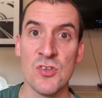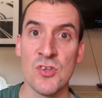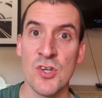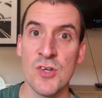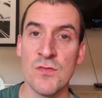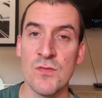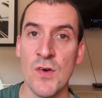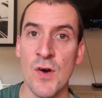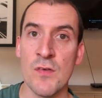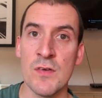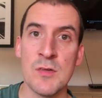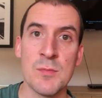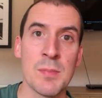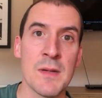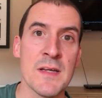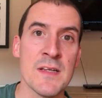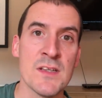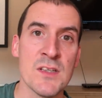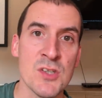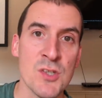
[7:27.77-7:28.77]
So far, he's
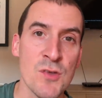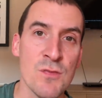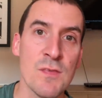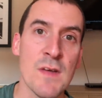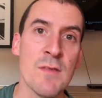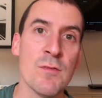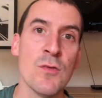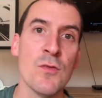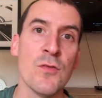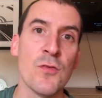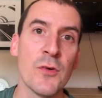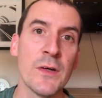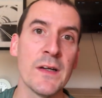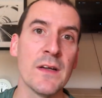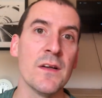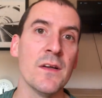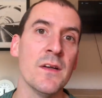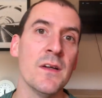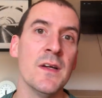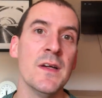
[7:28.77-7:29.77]
played at youth level for
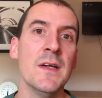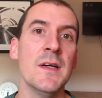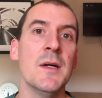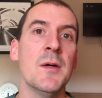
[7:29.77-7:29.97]
England,